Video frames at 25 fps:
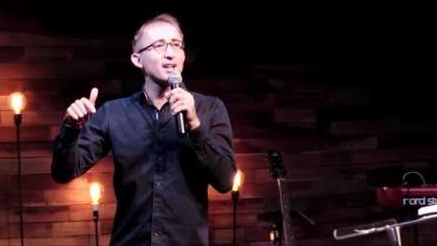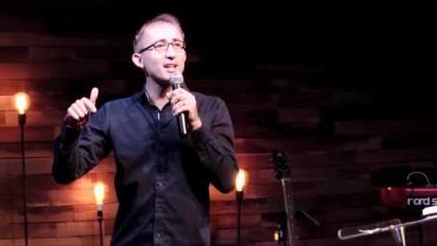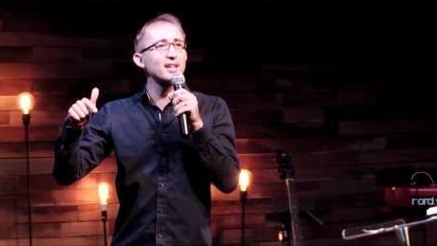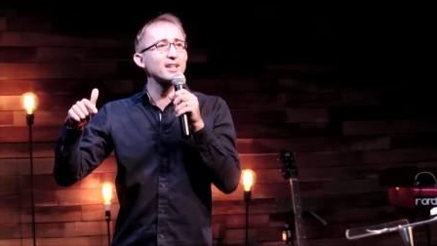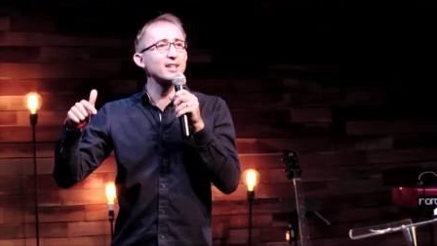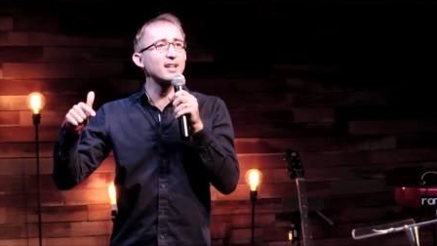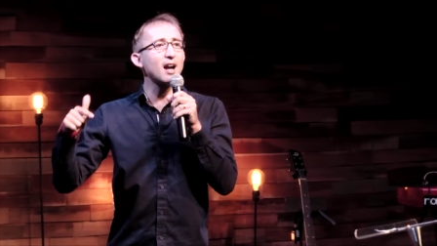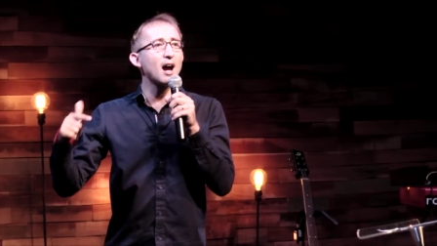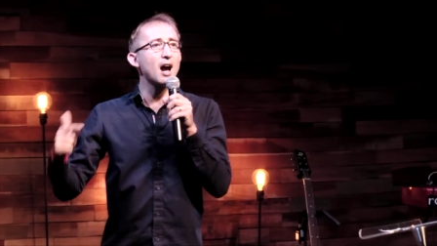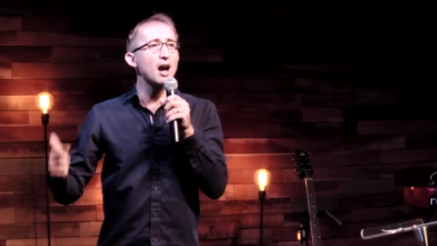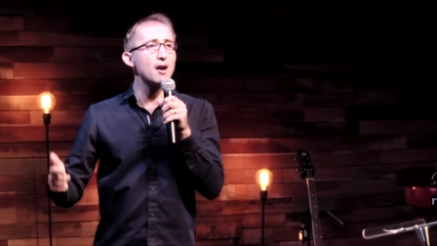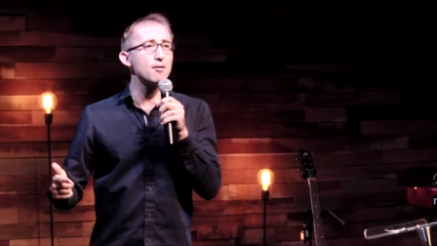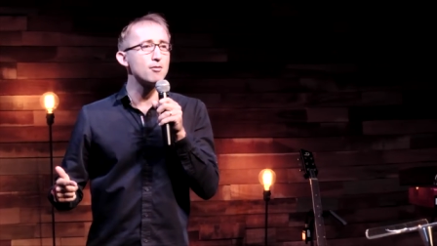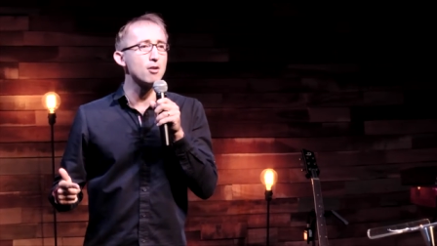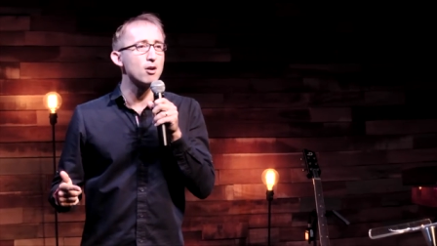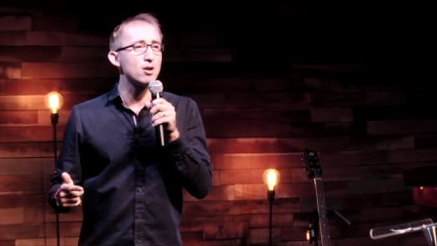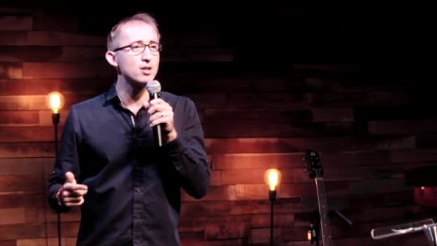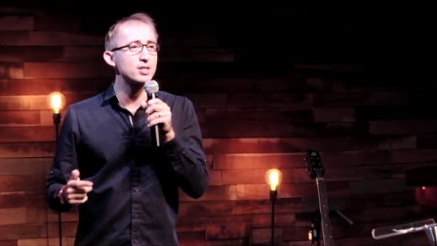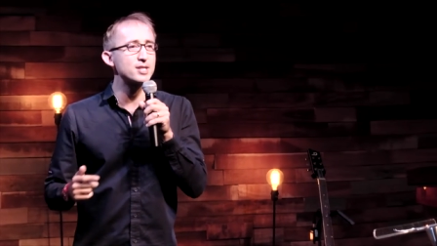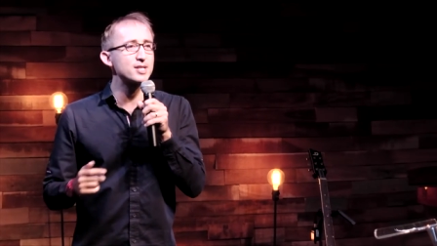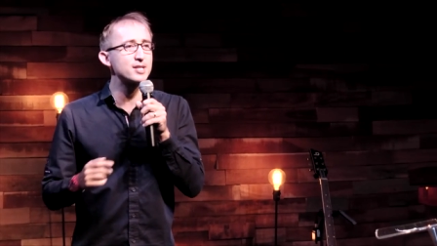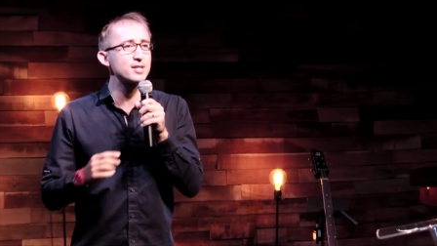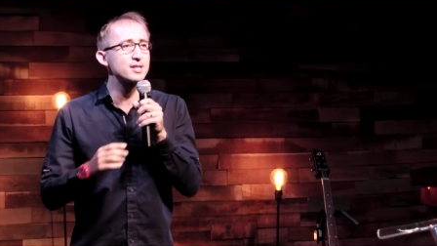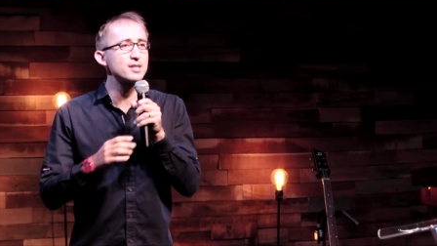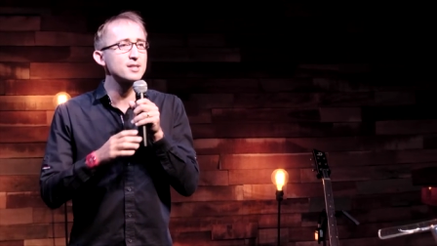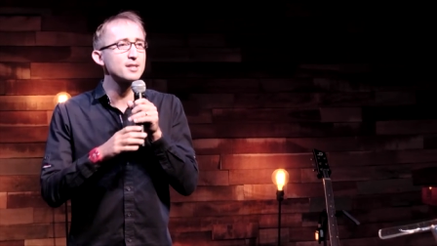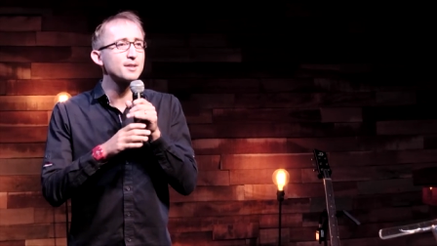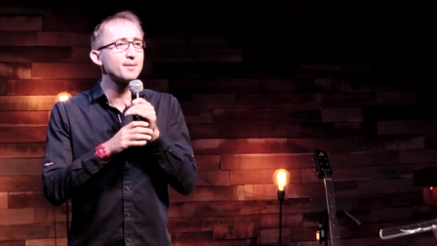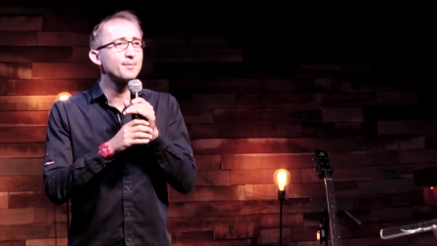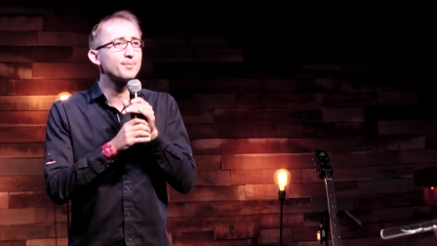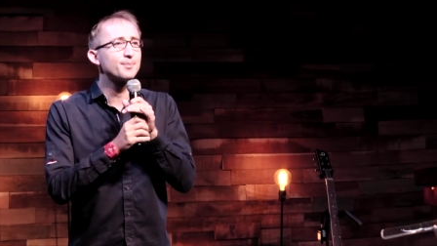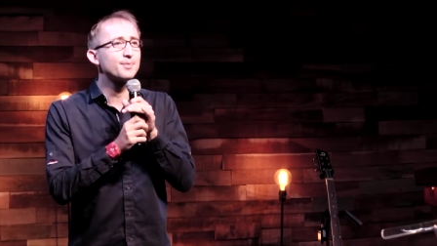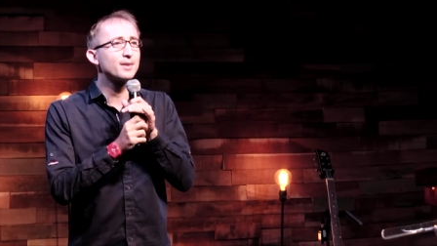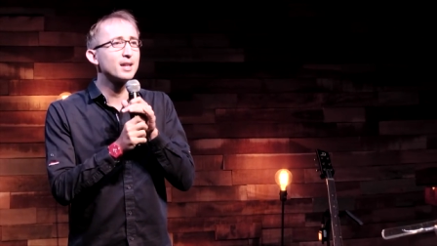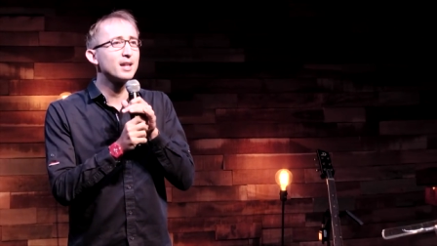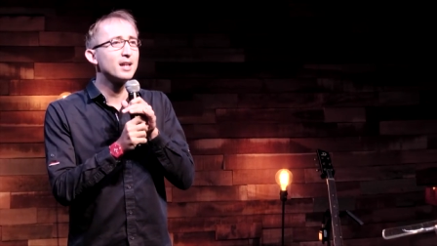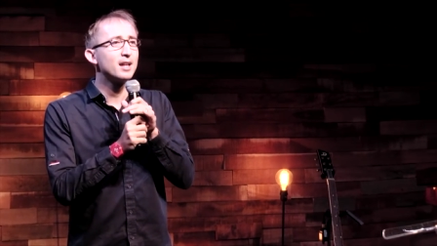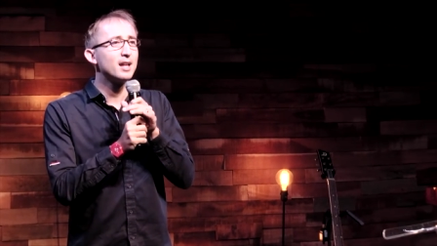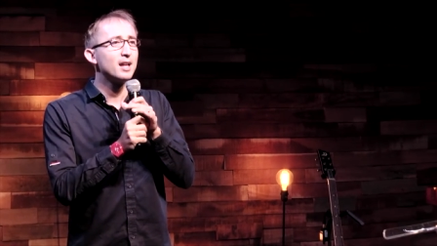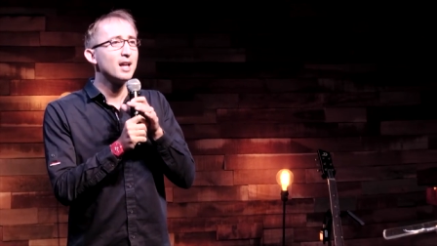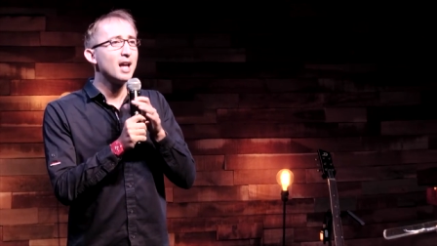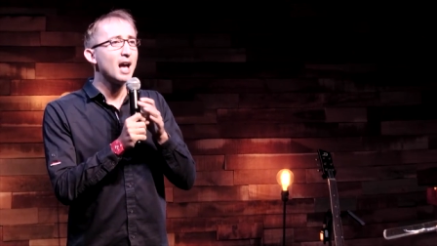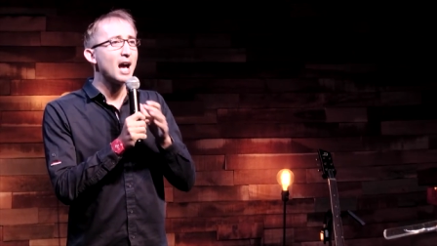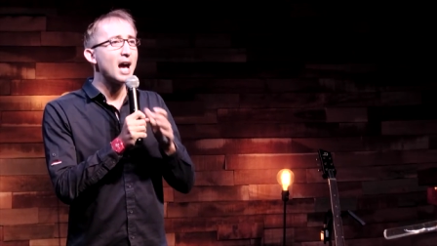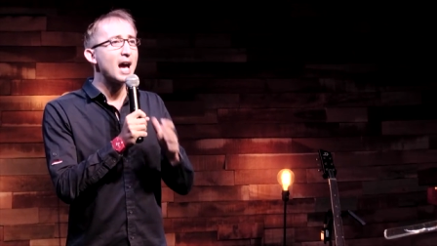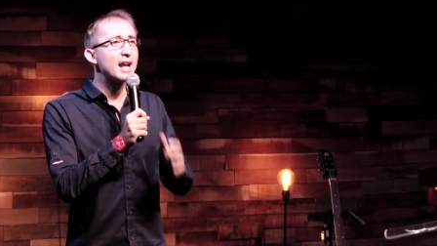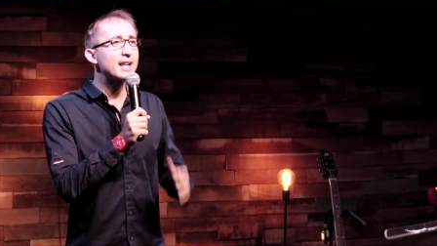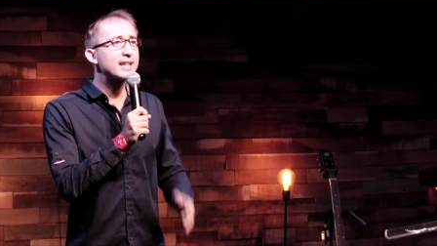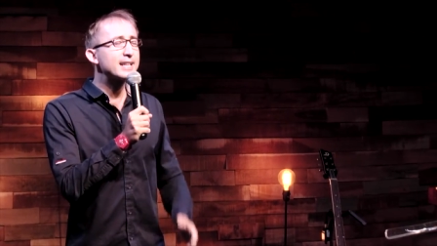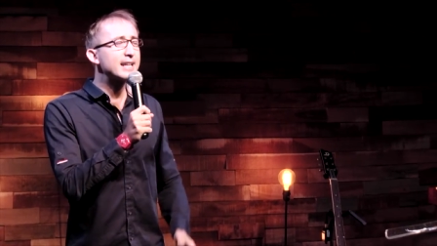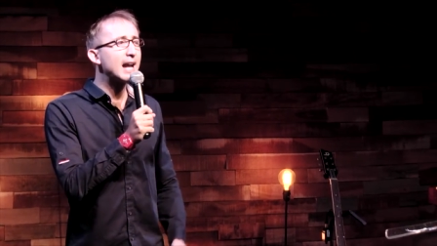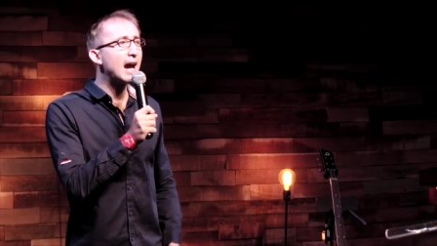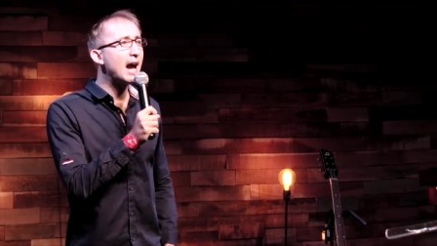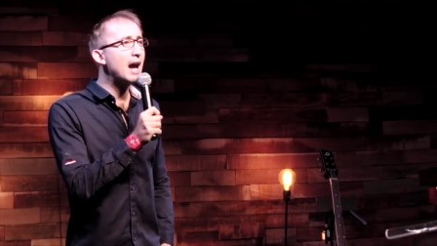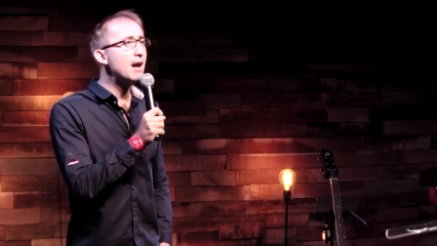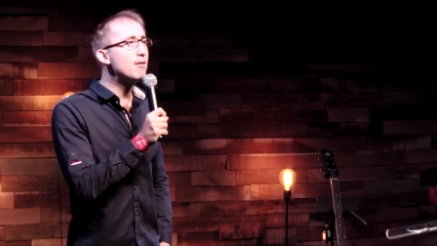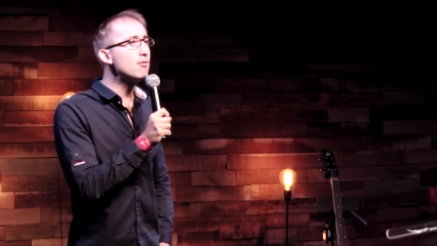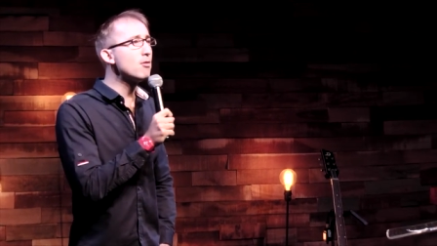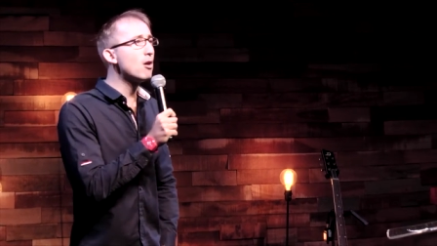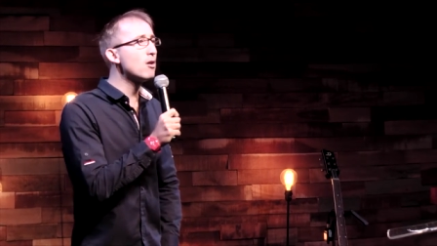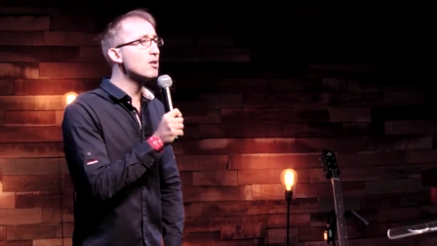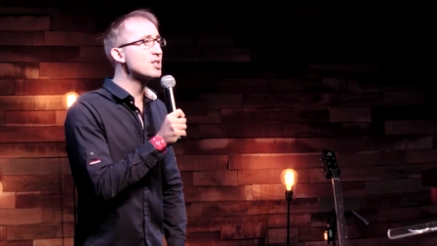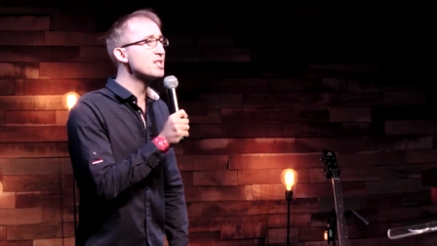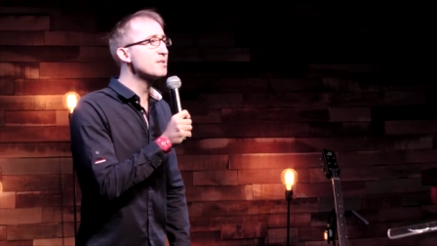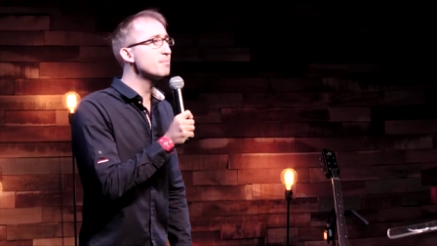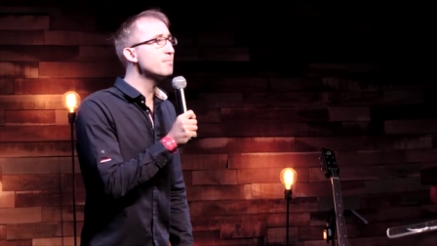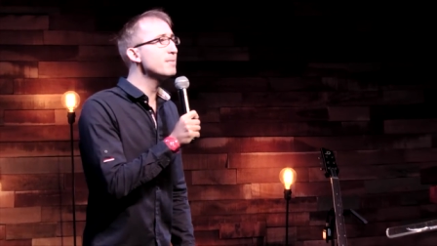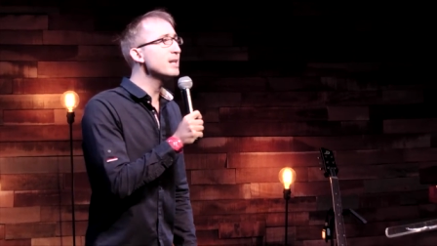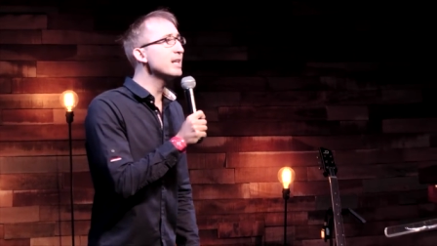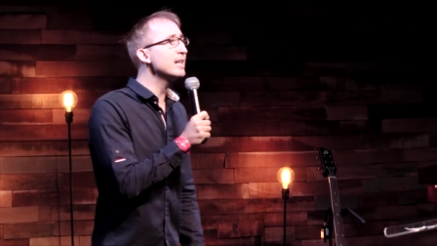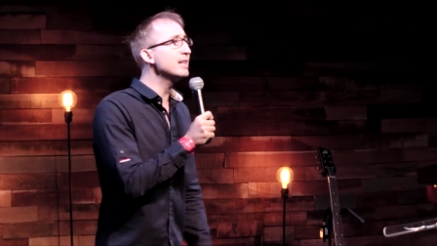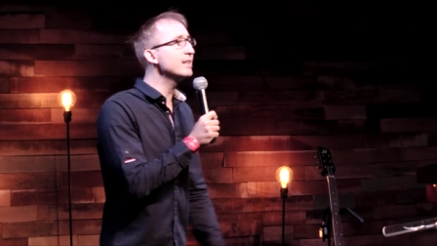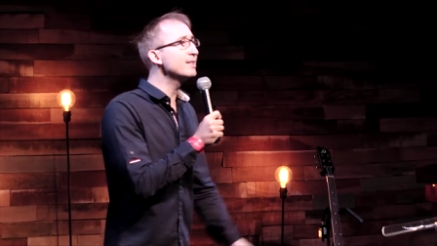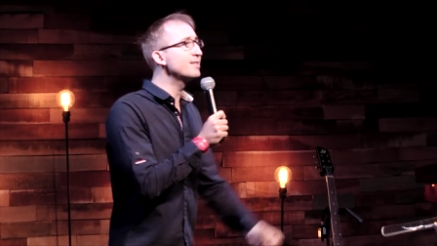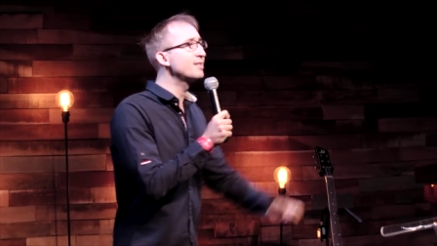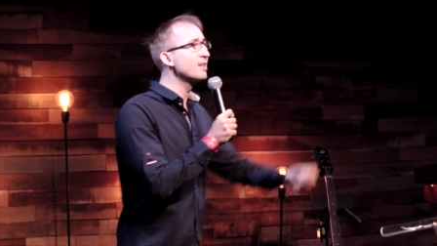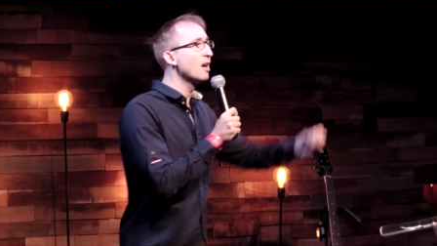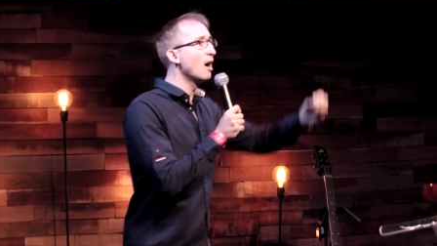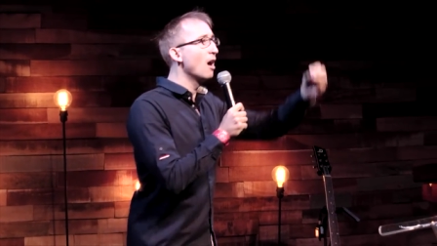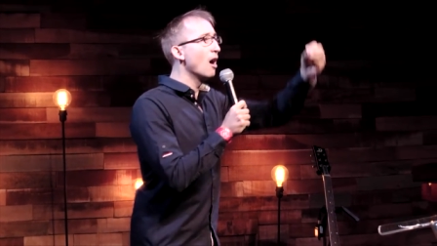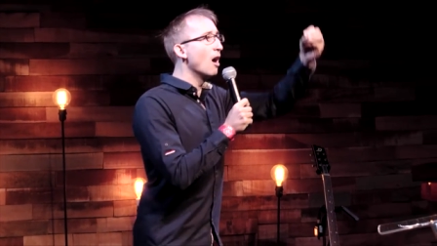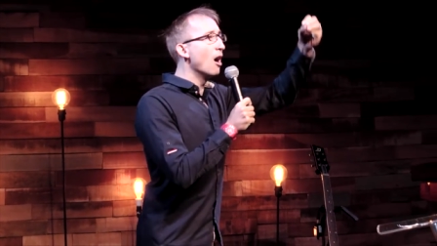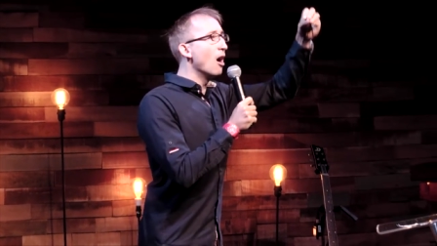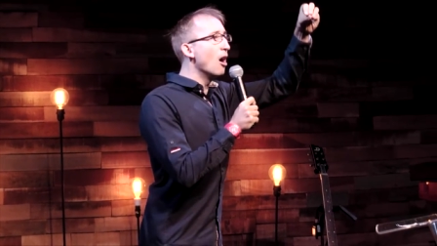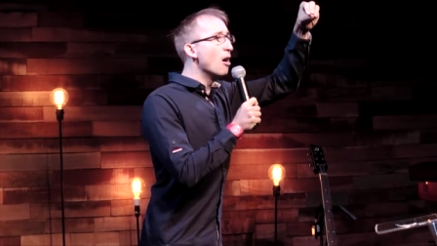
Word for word: kairos. And kairos means a